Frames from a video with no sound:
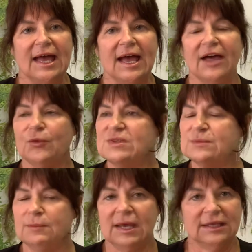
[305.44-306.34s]
And there was
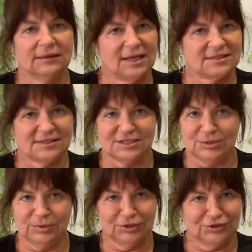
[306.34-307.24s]
many lessons to
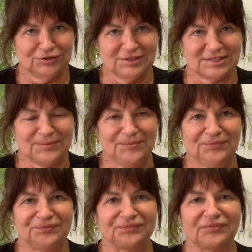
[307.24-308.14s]
be learned.
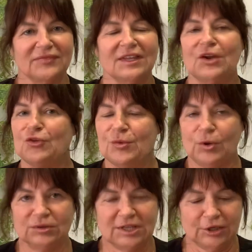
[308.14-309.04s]
And I wrote them
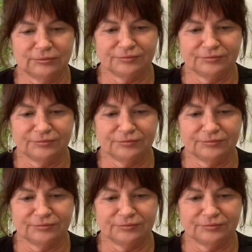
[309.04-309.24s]
all down.